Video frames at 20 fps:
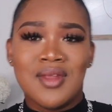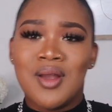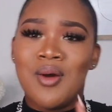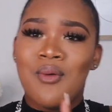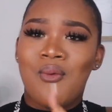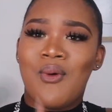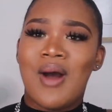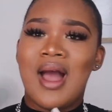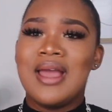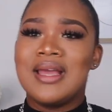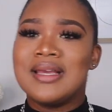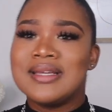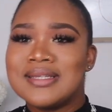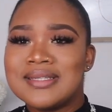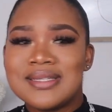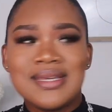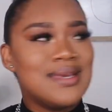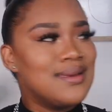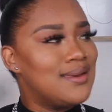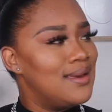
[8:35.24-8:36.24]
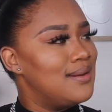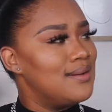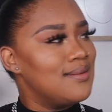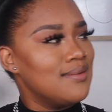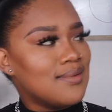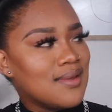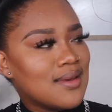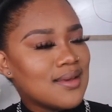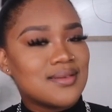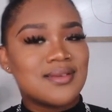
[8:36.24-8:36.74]
why is she getting
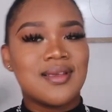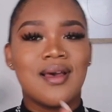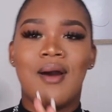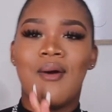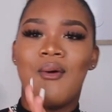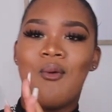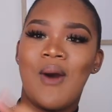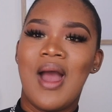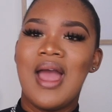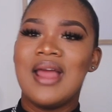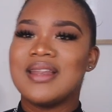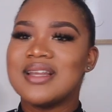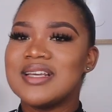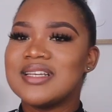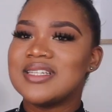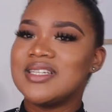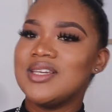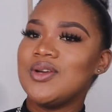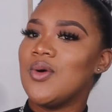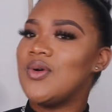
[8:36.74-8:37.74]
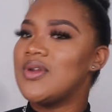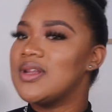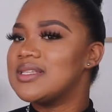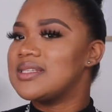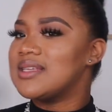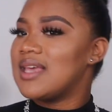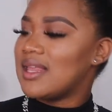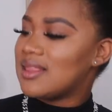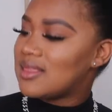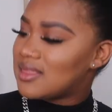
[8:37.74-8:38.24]
this? Why does she always
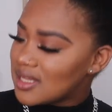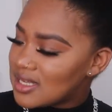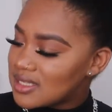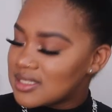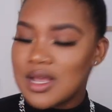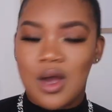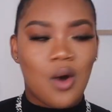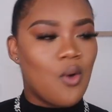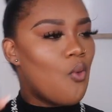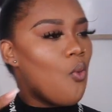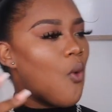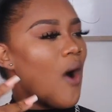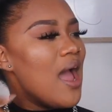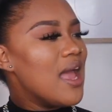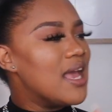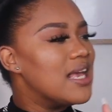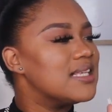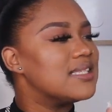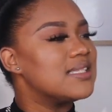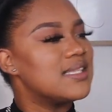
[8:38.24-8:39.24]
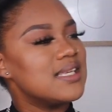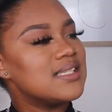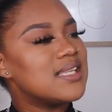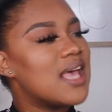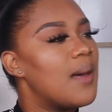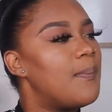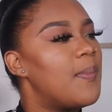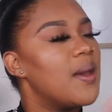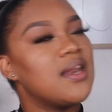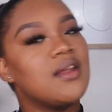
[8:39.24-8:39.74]
get this? Why is this
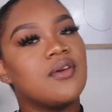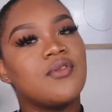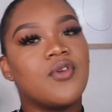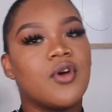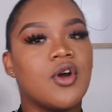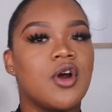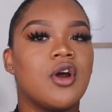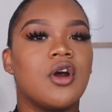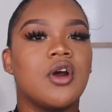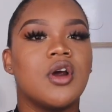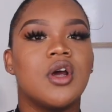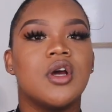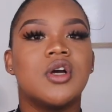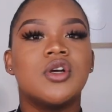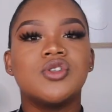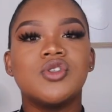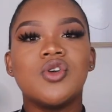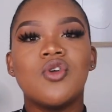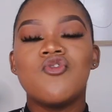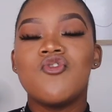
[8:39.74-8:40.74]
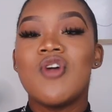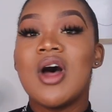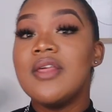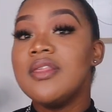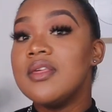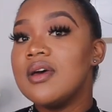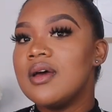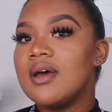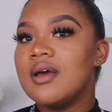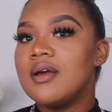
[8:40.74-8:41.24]
happening for her? So
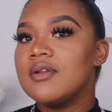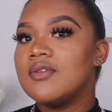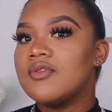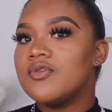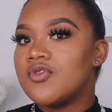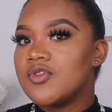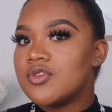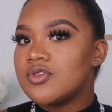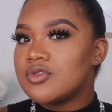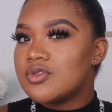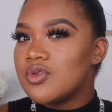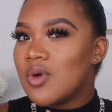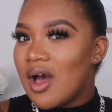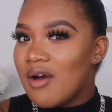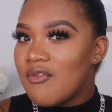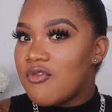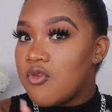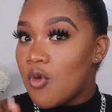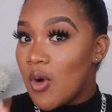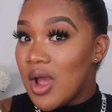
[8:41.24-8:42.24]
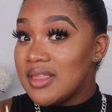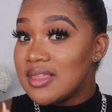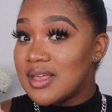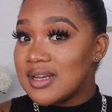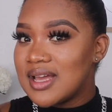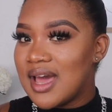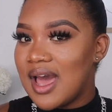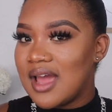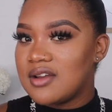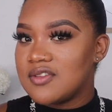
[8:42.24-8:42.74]
rather, to avoid
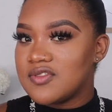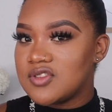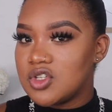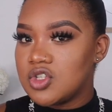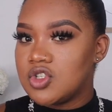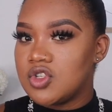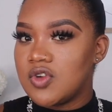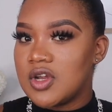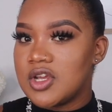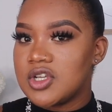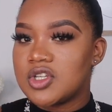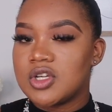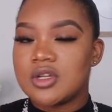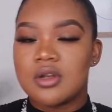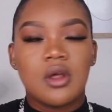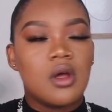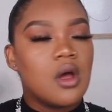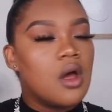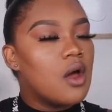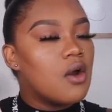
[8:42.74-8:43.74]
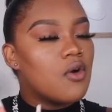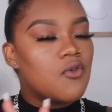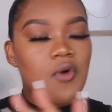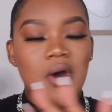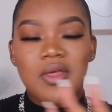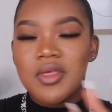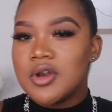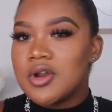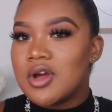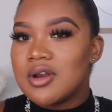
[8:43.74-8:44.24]
that kind of situation,
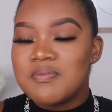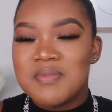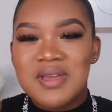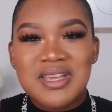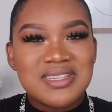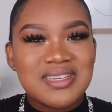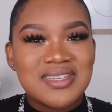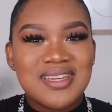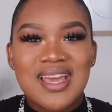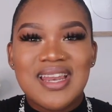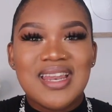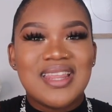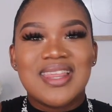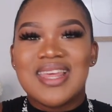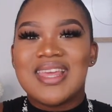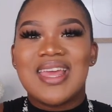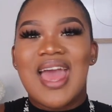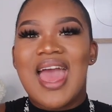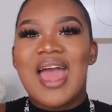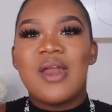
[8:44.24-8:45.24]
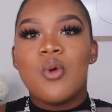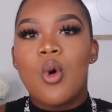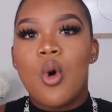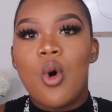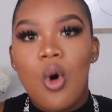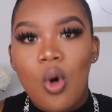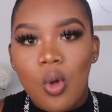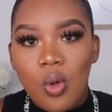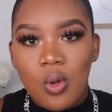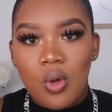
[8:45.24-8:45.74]
rather not mention anything at
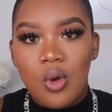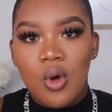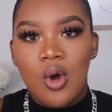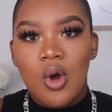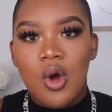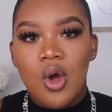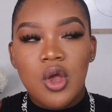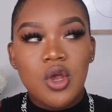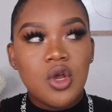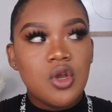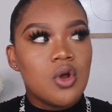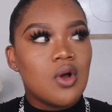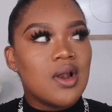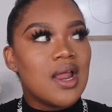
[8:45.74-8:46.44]
all. Do